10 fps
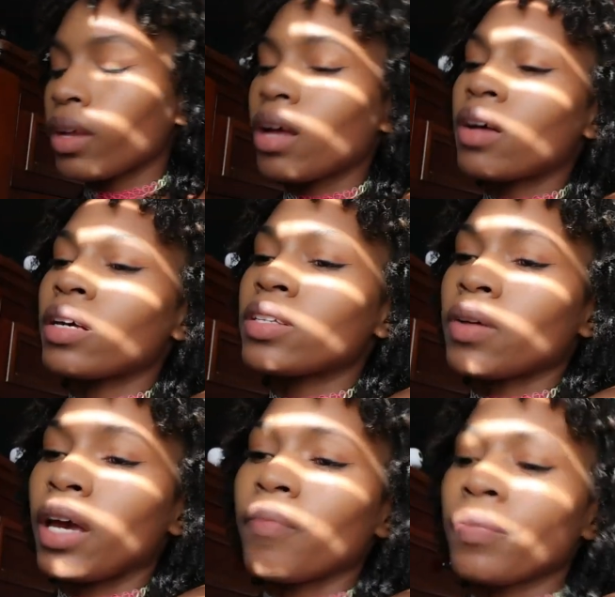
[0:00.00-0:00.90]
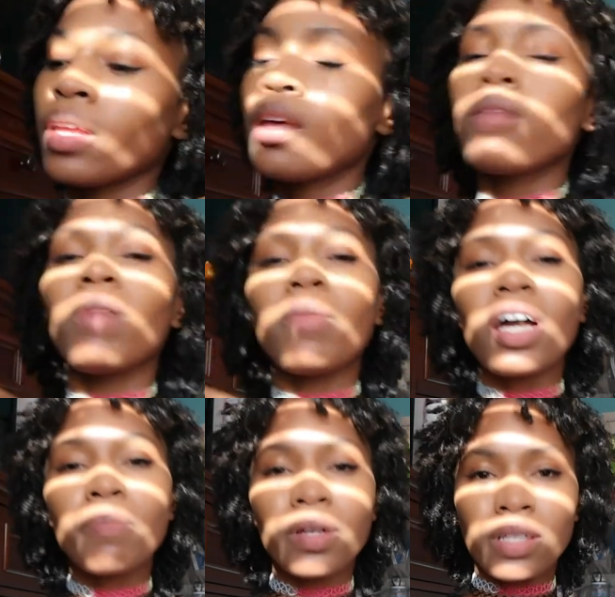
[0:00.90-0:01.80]
Oh, it's okay. My
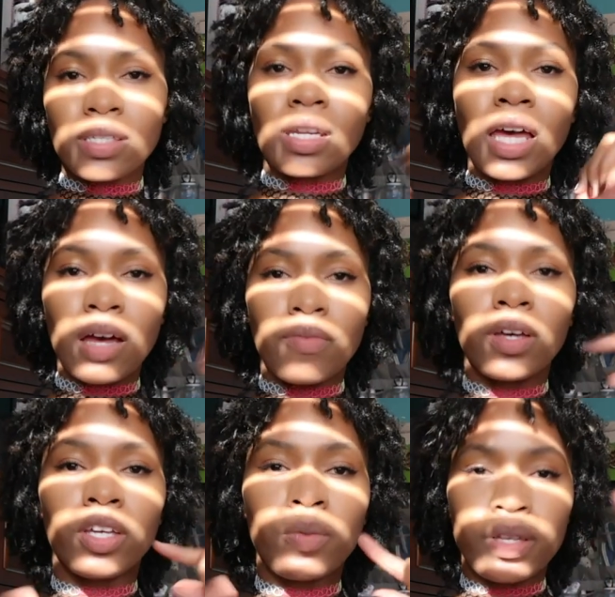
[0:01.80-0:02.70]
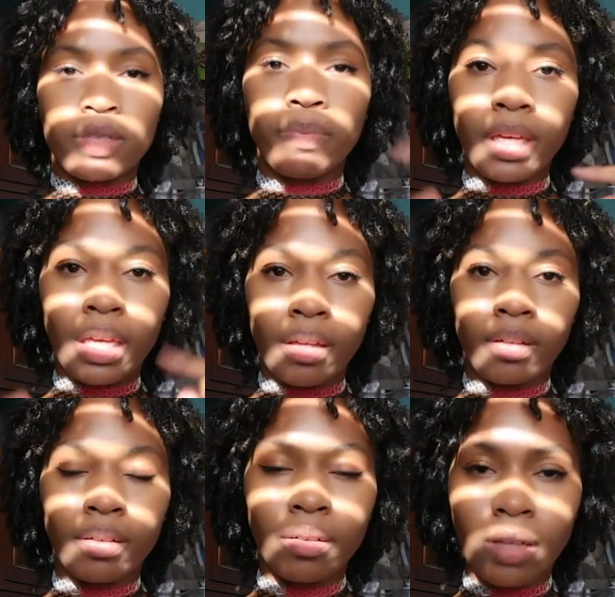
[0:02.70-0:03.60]
MacBook doesn't have a USB,
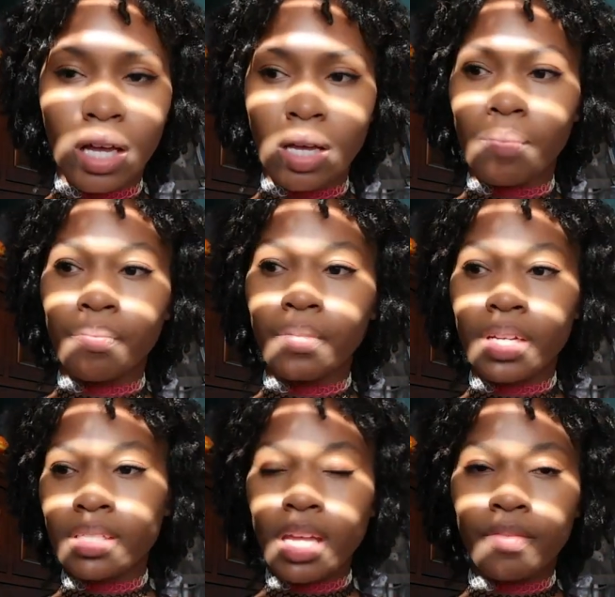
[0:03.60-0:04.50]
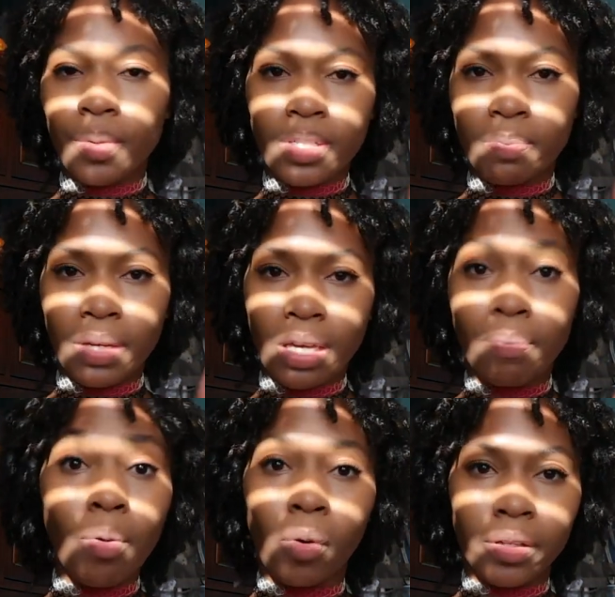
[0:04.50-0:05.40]
it doesn't have
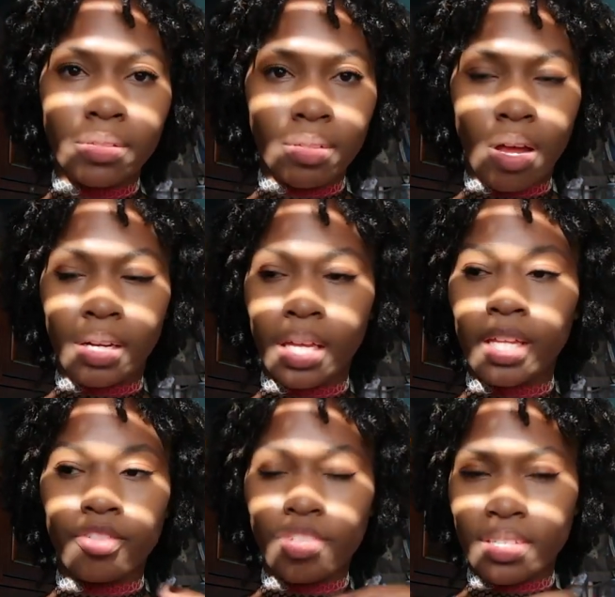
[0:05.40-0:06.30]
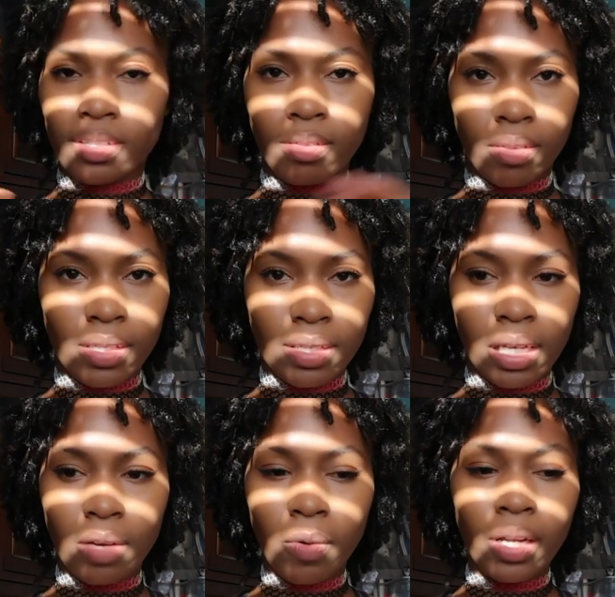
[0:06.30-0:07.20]
USB ports on it. It's just the
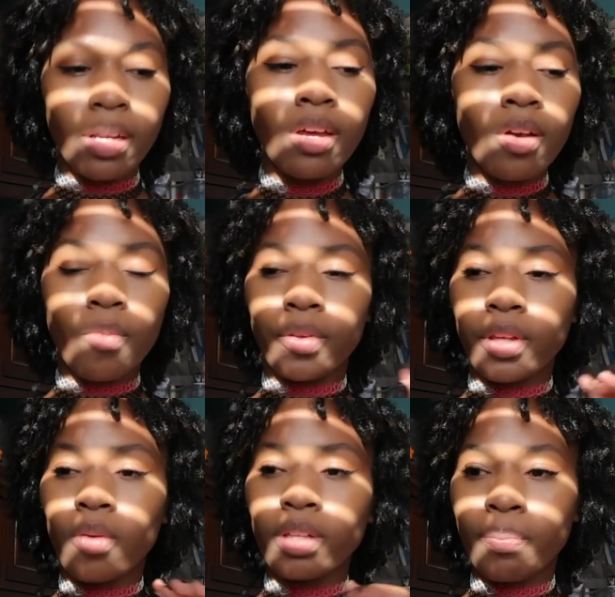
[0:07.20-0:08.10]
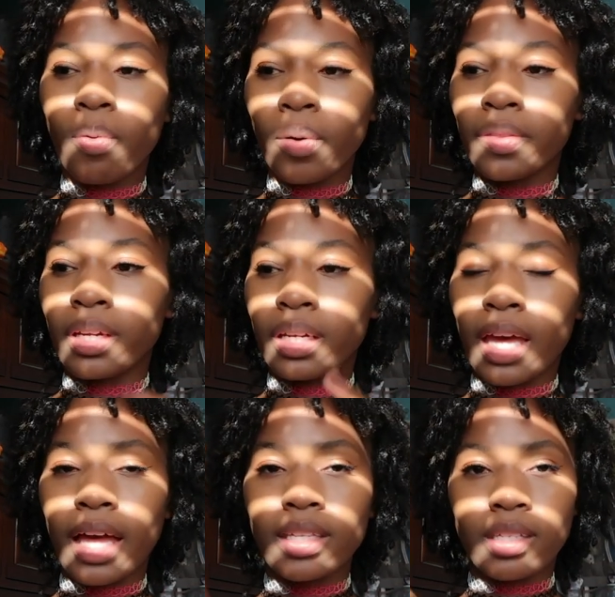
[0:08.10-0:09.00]
sleek one, where the only port that it
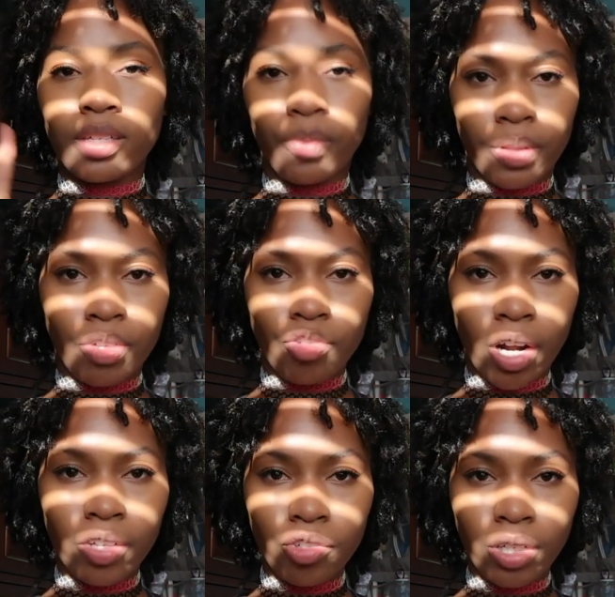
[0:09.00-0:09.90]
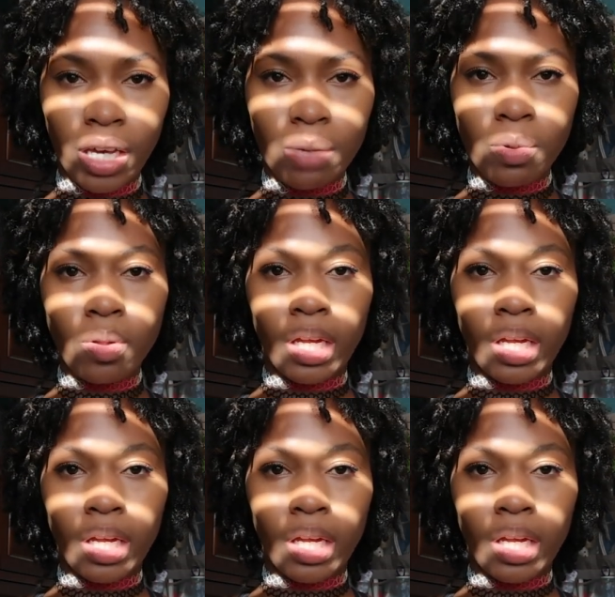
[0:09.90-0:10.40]
has is for the charger cable.